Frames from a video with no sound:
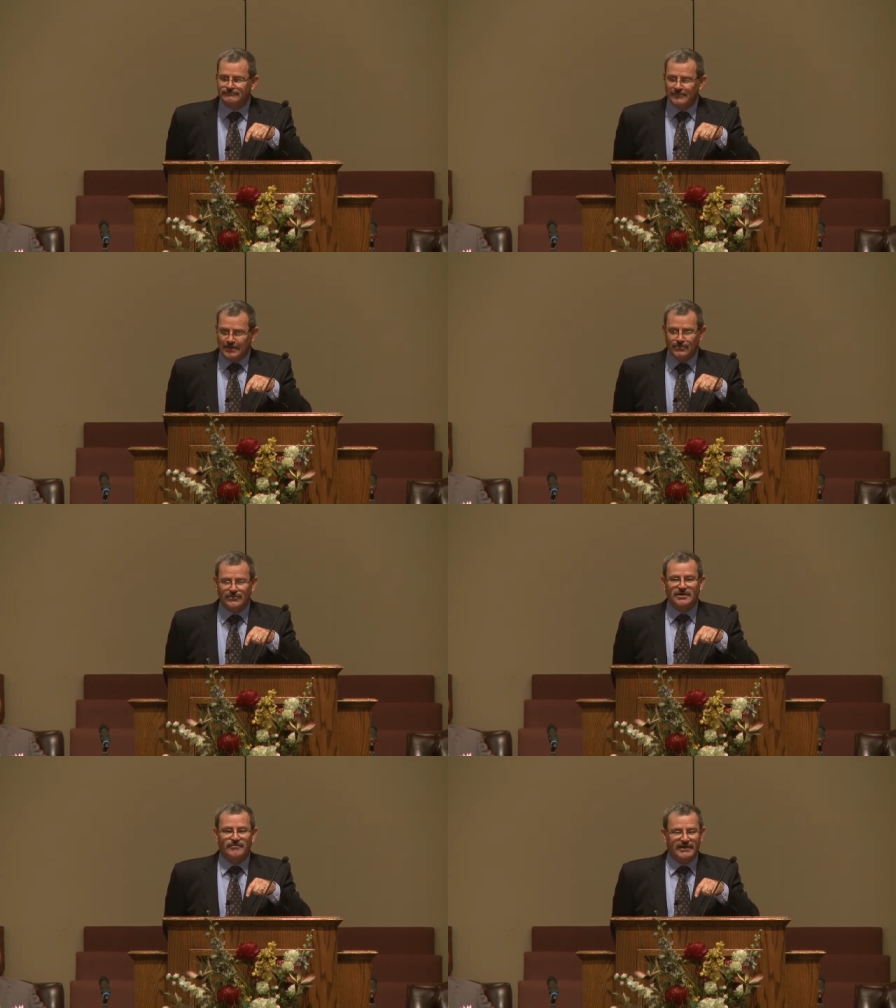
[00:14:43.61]
Now you
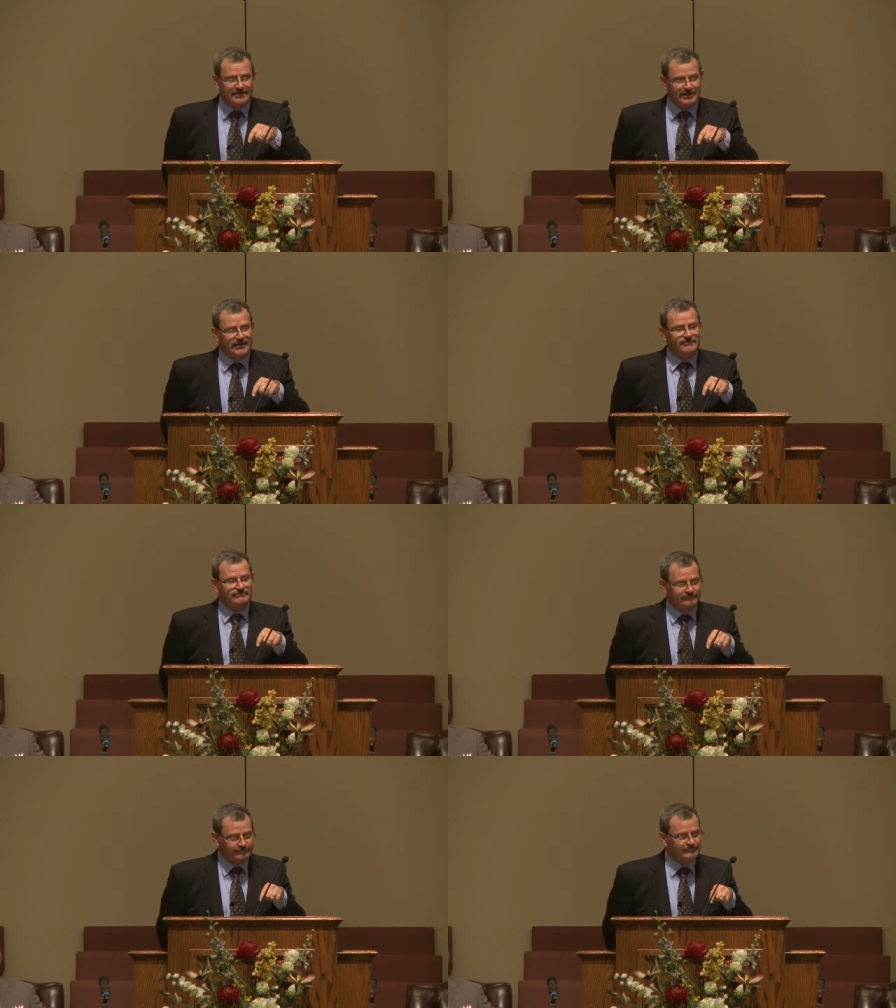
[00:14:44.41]
think about that.
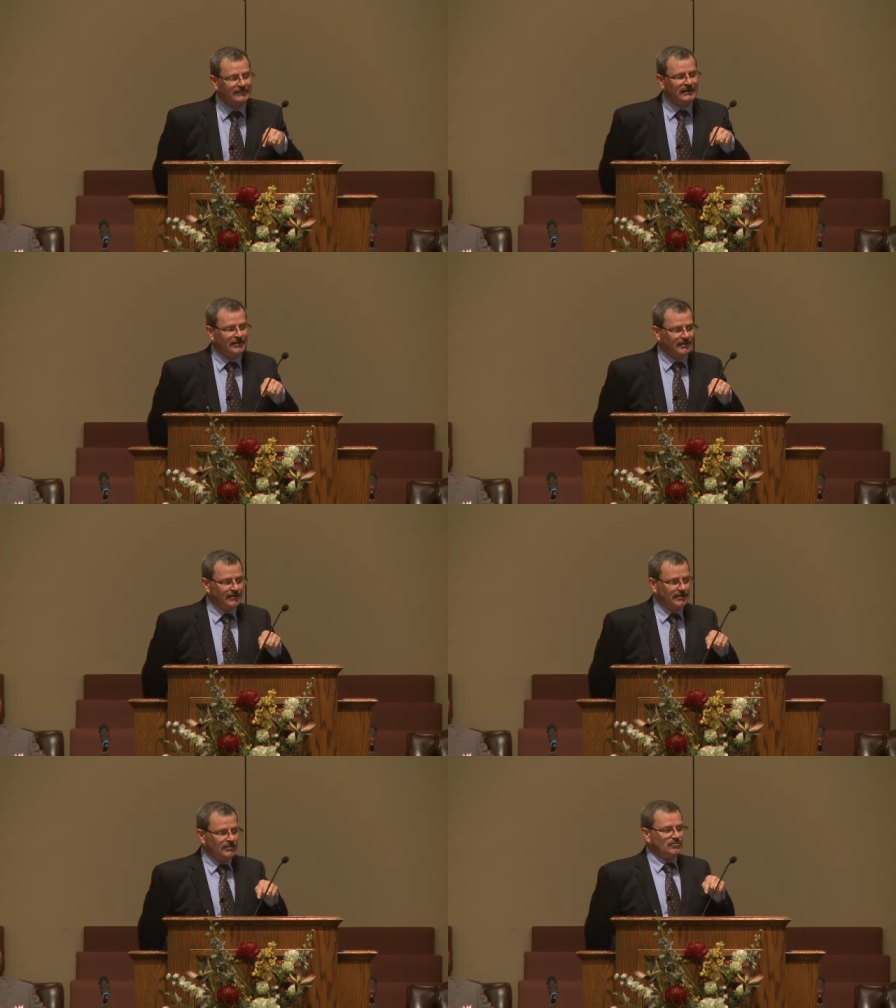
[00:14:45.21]

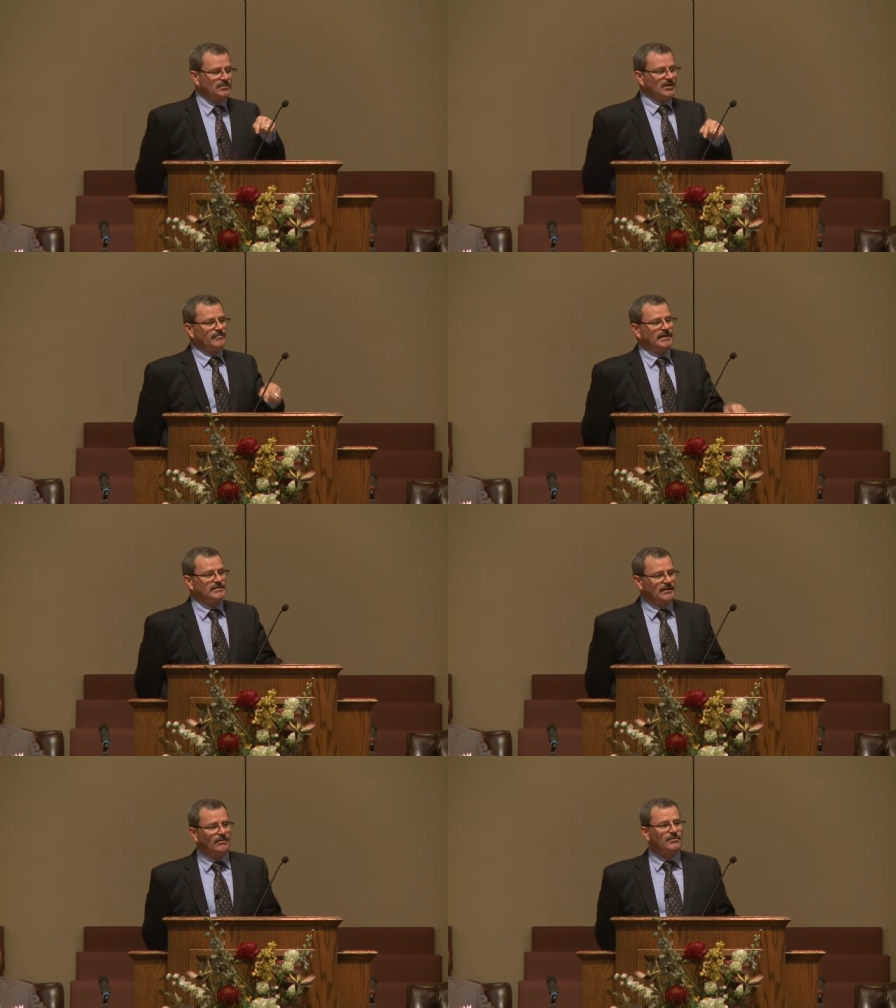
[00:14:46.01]
You think about
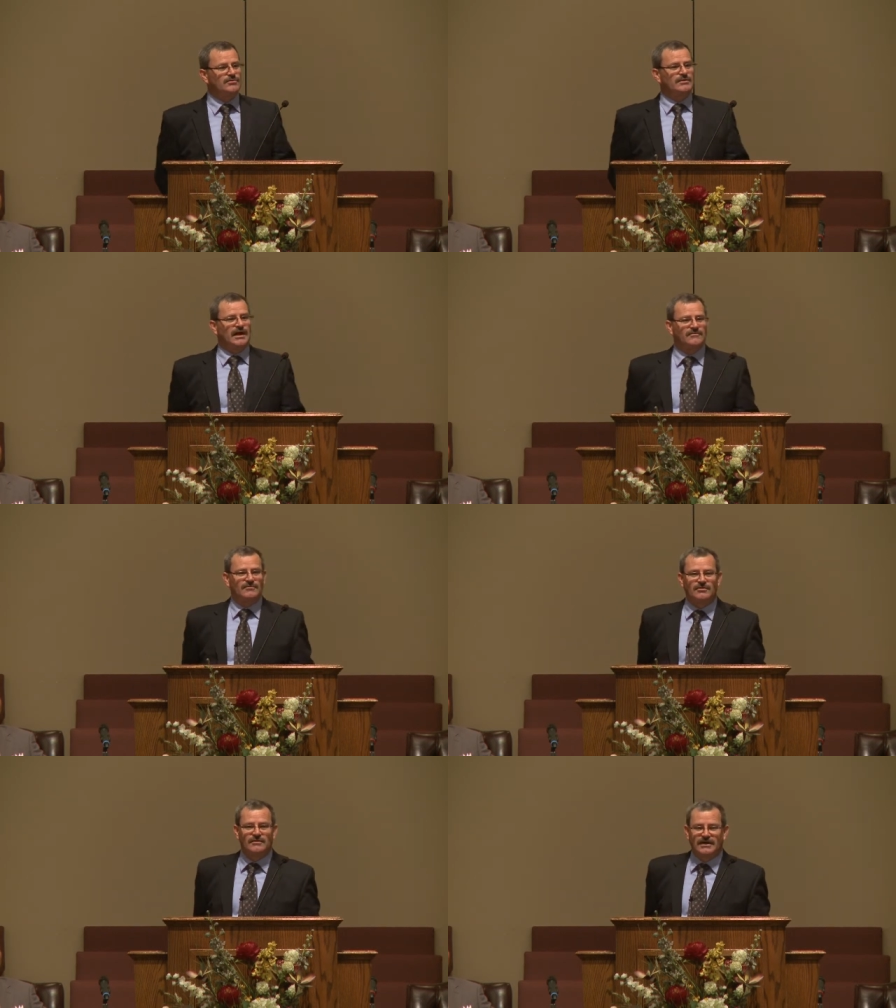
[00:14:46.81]
that. All you guys that
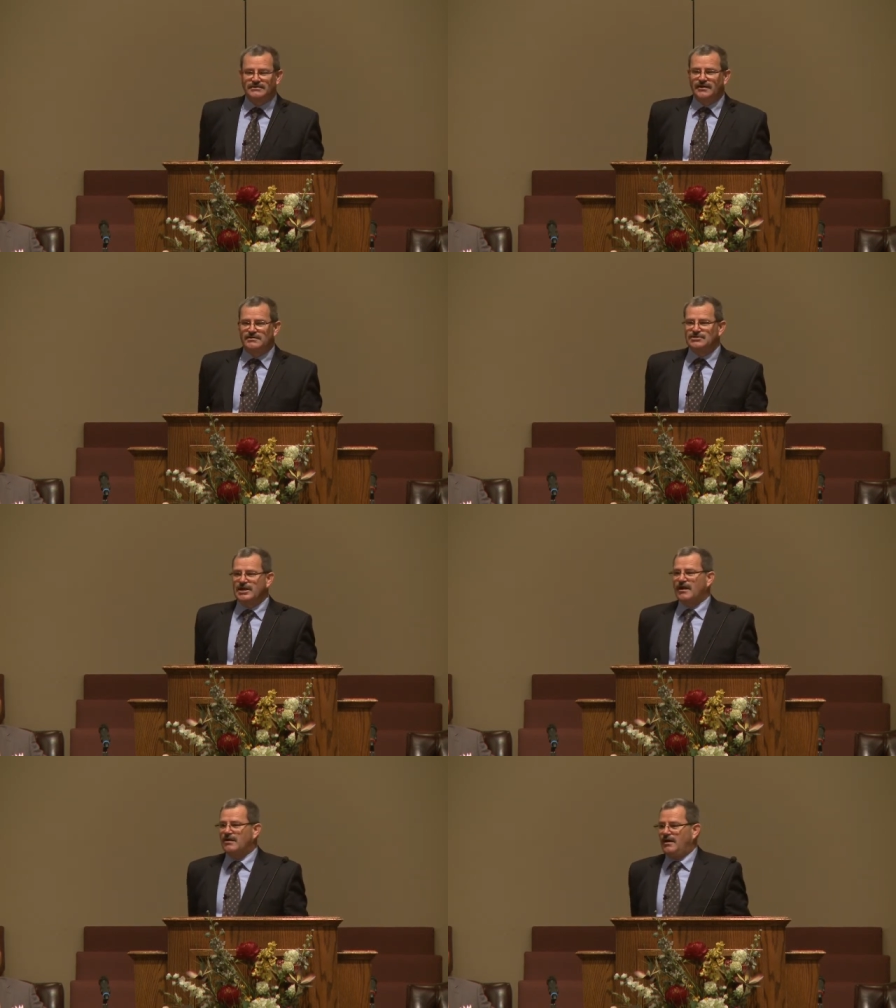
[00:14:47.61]
go out there and
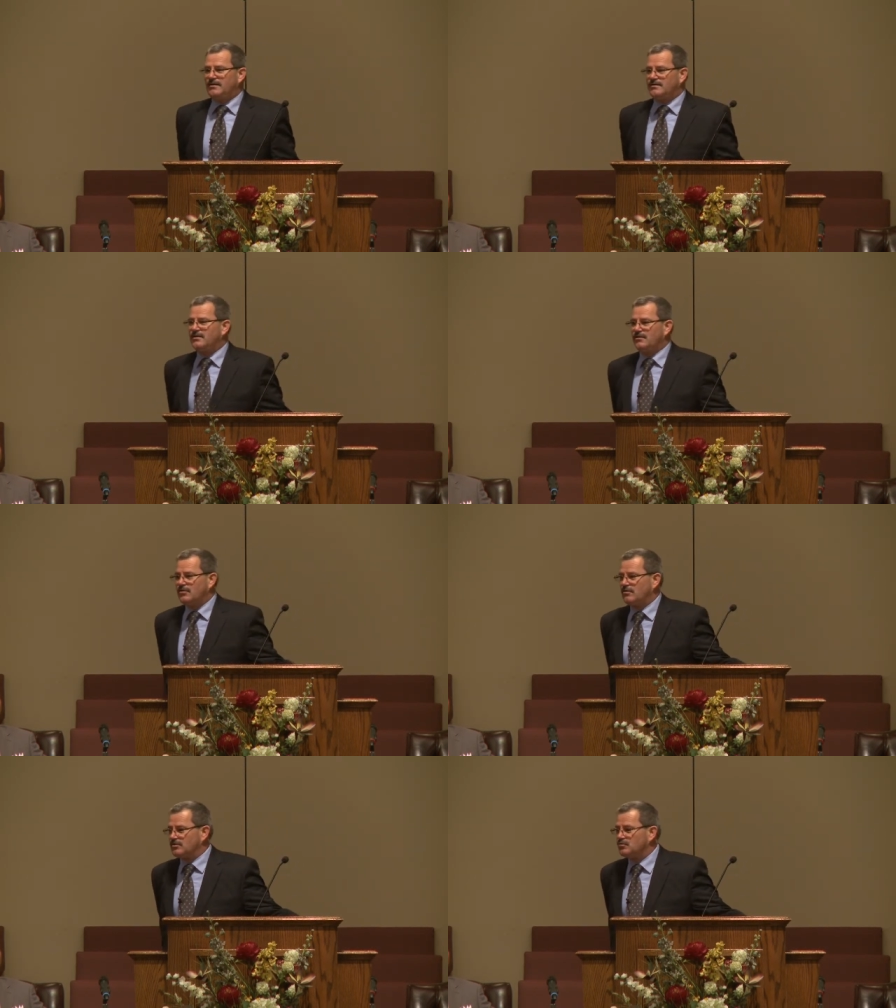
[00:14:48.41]
jacklight deer, you
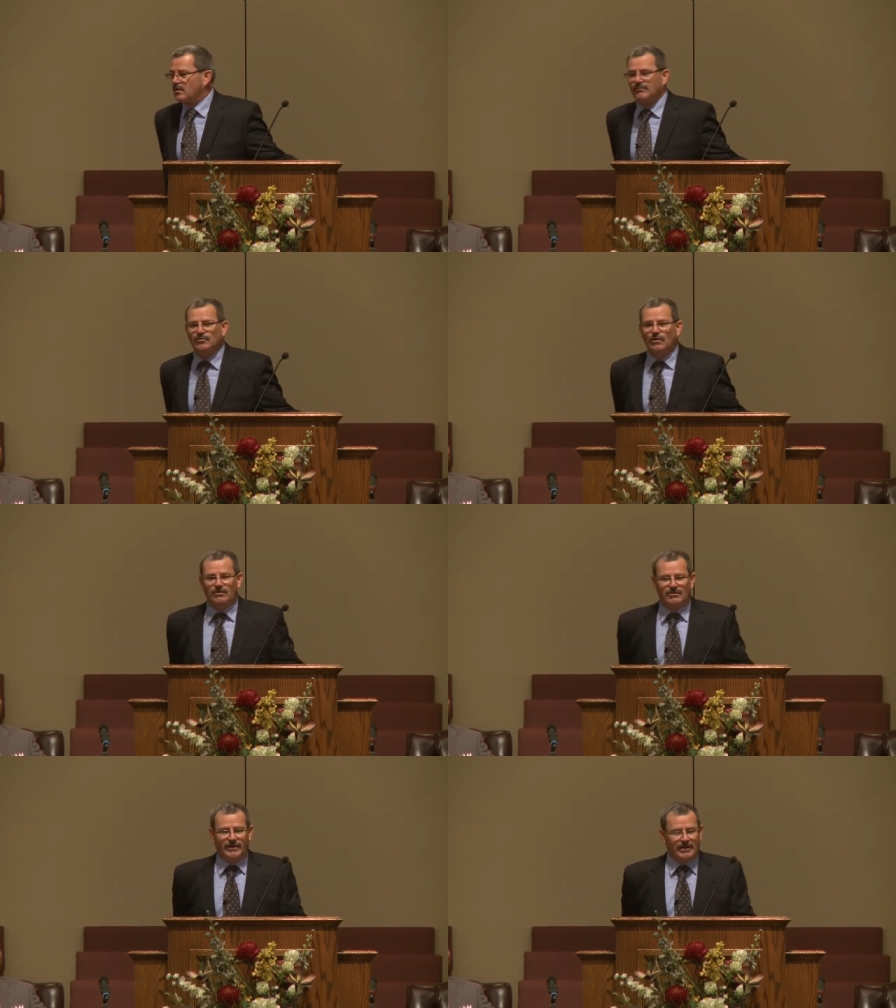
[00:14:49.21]
know just what I'm talking
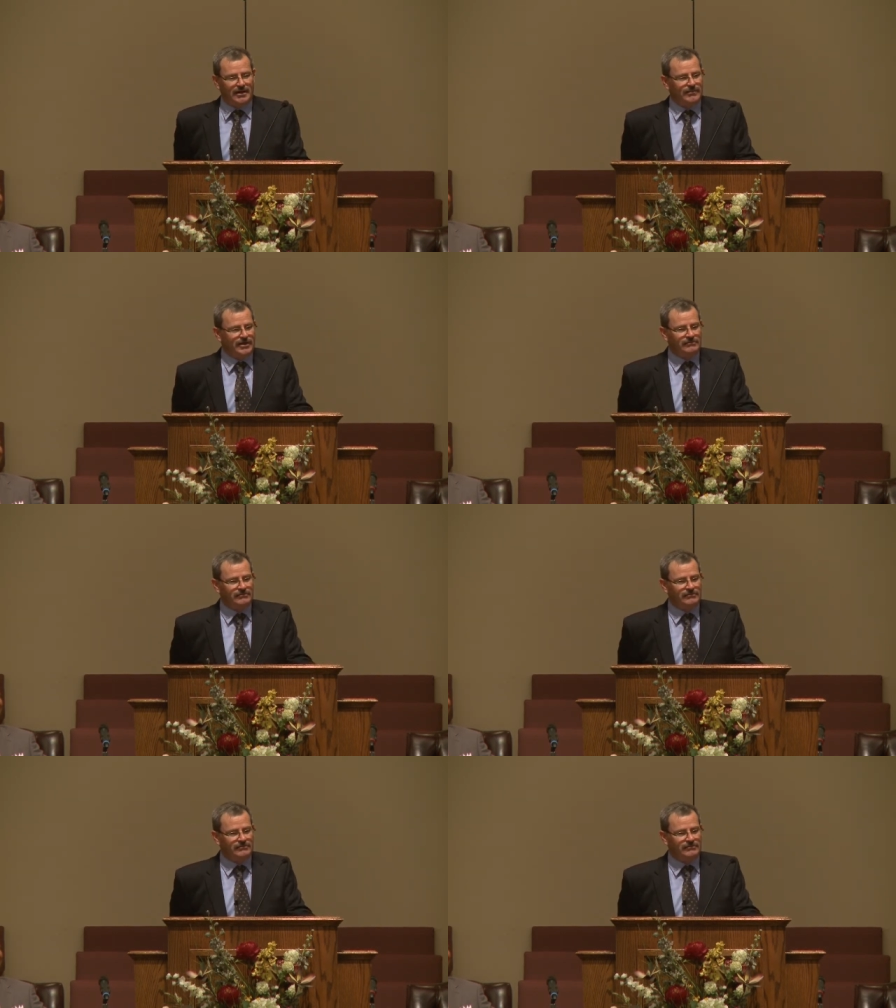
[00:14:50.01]
about. Amen?